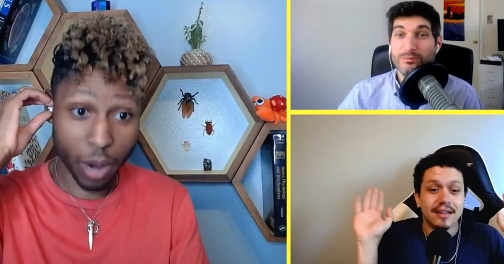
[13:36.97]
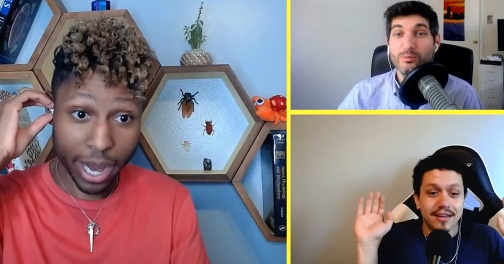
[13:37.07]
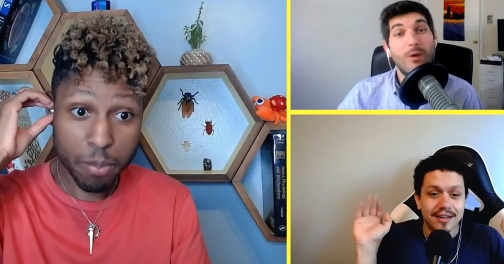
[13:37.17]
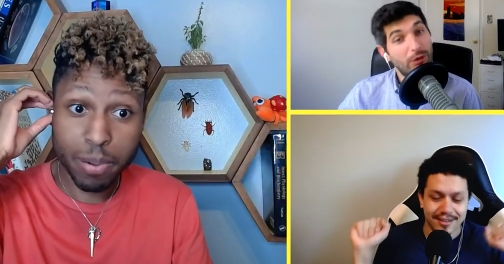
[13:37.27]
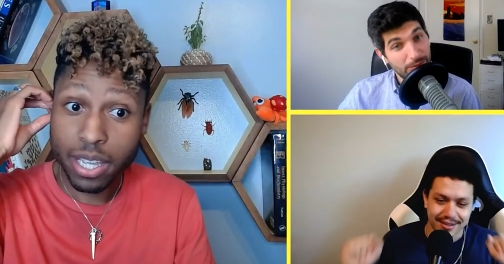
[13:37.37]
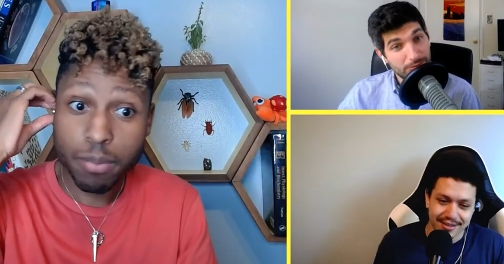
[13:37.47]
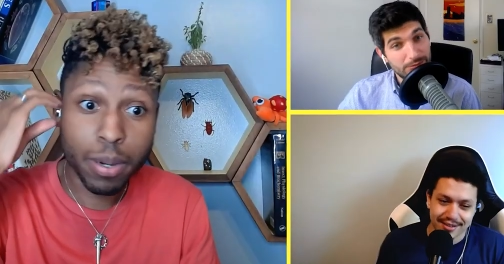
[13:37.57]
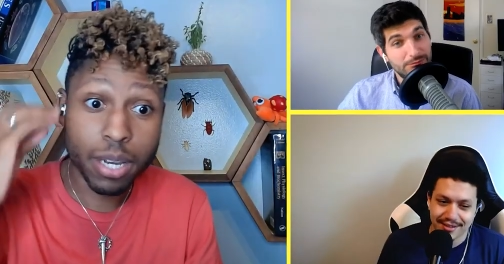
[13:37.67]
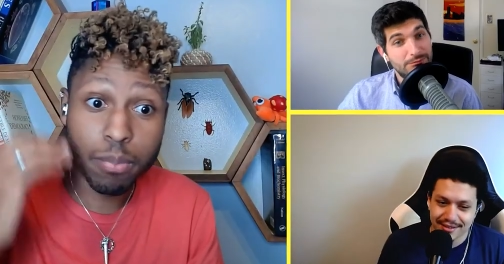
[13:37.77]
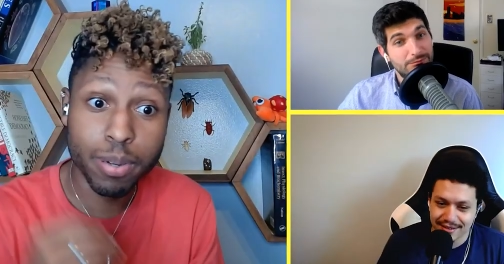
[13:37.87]
Speaker 1: Right. Okay.
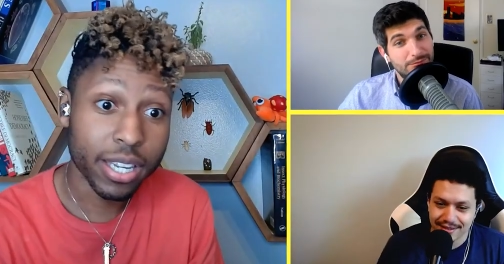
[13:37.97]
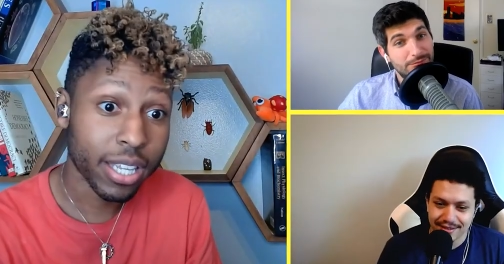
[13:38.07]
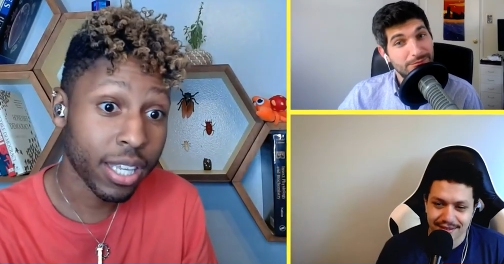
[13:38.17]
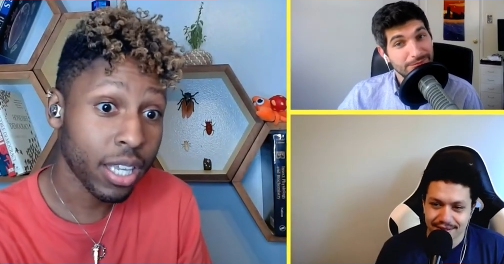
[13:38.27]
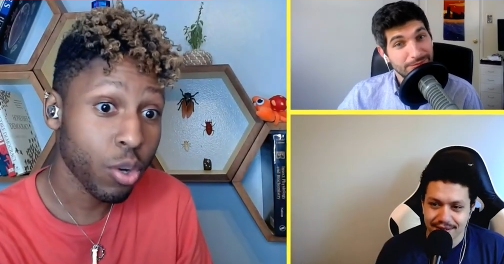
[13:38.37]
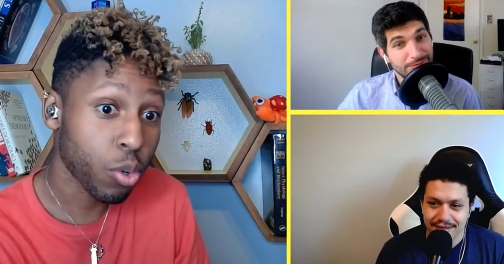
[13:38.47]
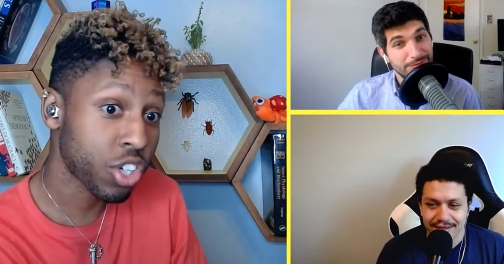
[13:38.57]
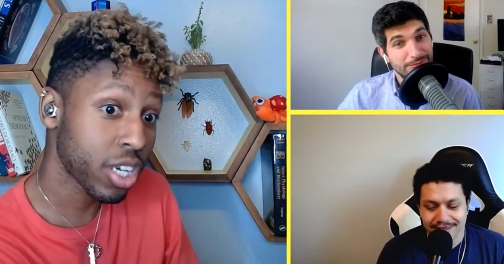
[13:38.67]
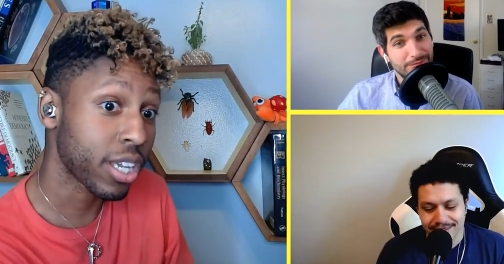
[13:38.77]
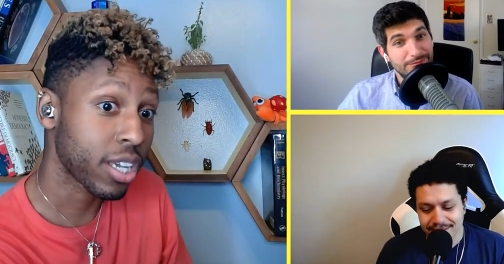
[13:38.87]
But but but he
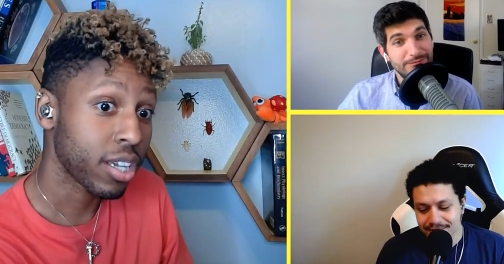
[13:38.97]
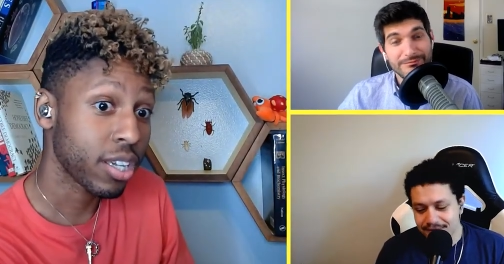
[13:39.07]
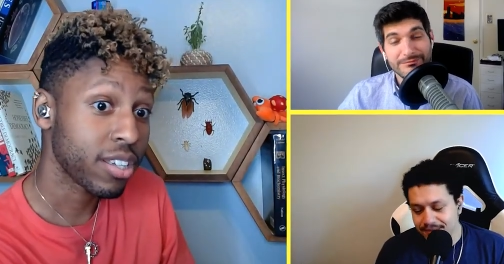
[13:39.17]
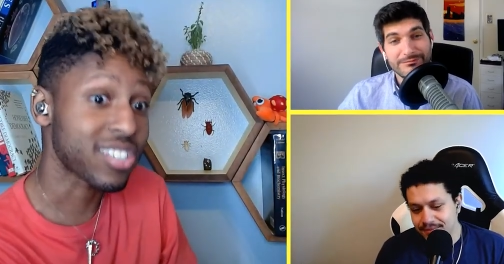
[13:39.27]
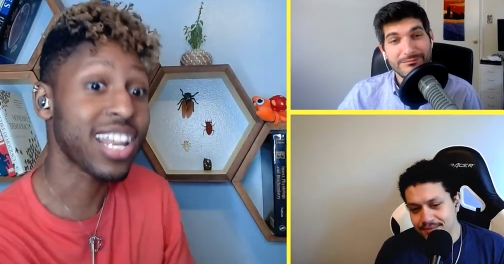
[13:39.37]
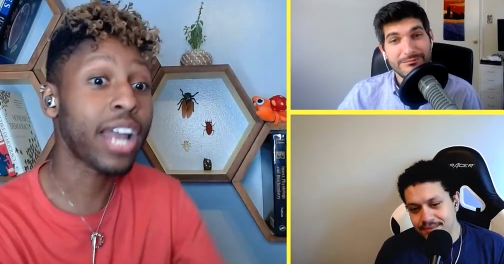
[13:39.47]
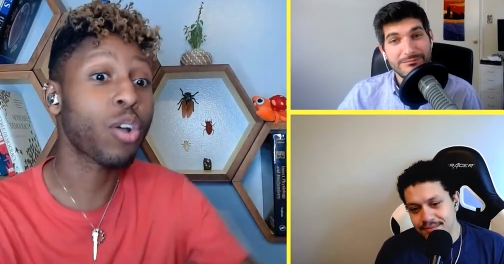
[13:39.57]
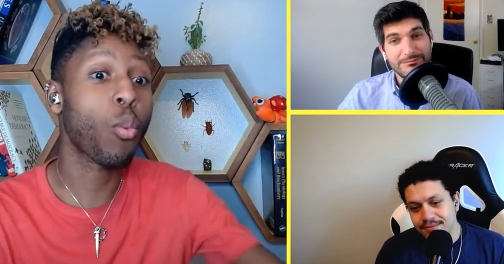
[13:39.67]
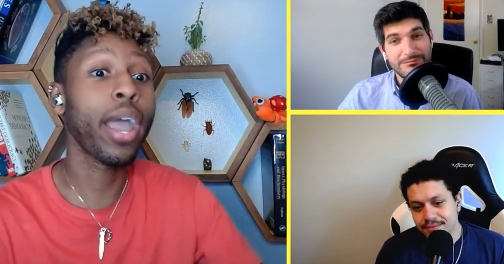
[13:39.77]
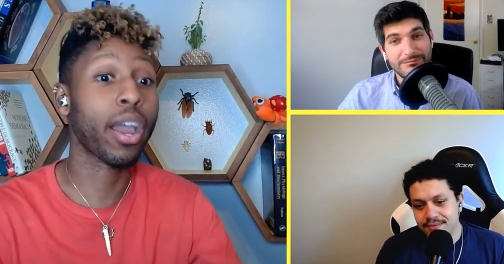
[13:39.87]
or she is
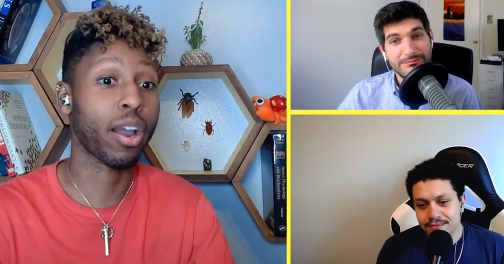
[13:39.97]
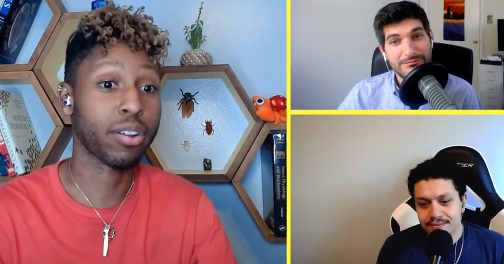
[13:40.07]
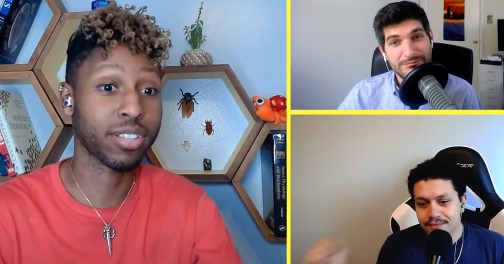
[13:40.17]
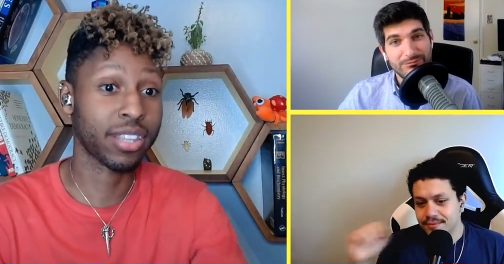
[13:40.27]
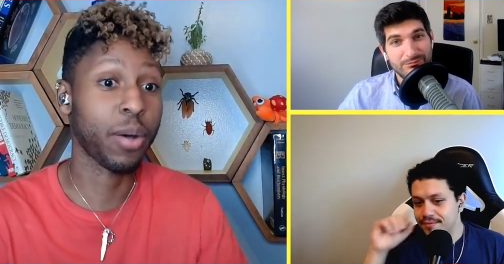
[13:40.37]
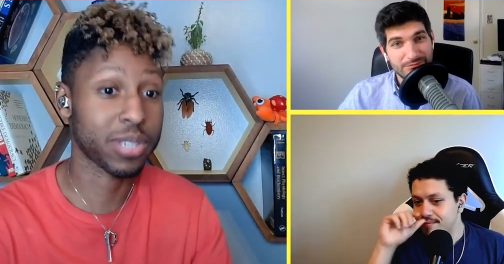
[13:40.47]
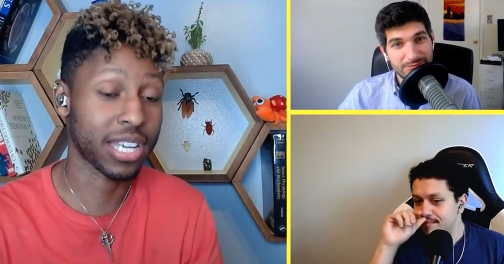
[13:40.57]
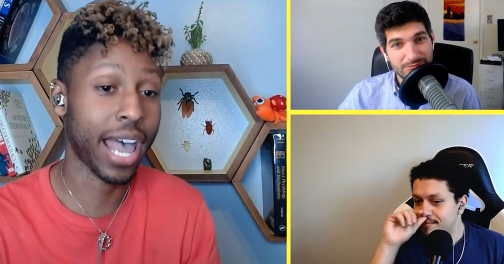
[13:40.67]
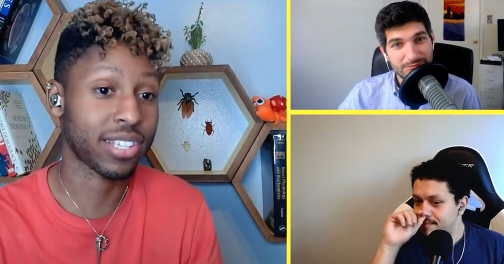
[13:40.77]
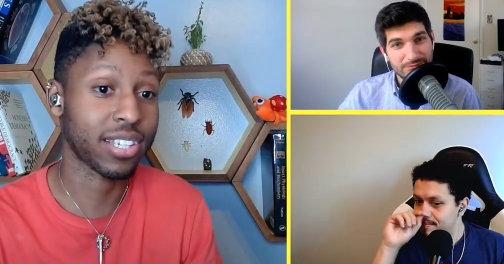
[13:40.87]
not aware that that was
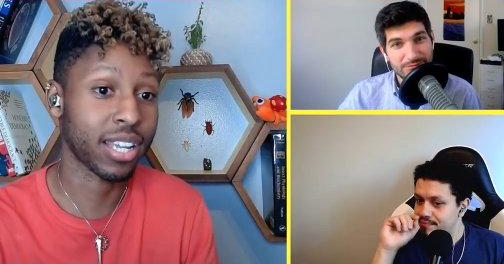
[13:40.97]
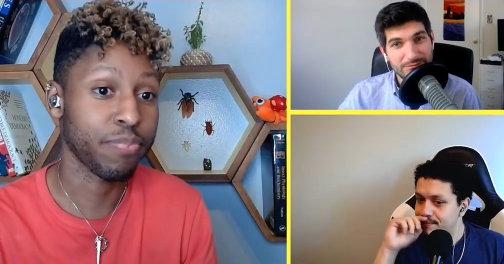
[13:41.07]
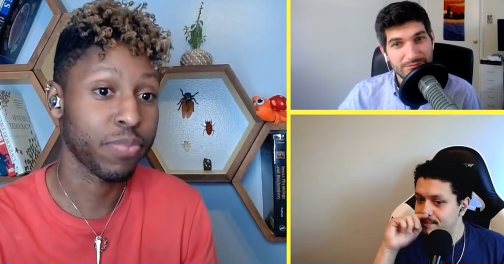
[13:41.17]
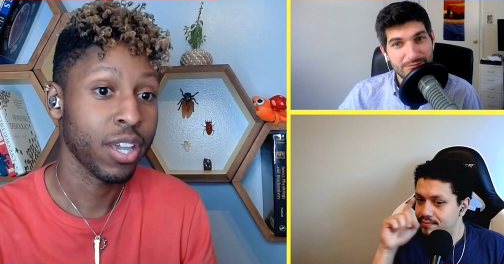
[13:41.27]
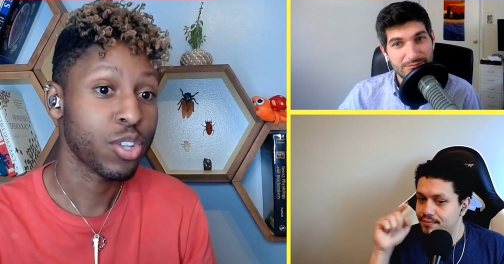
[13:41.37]
an accident.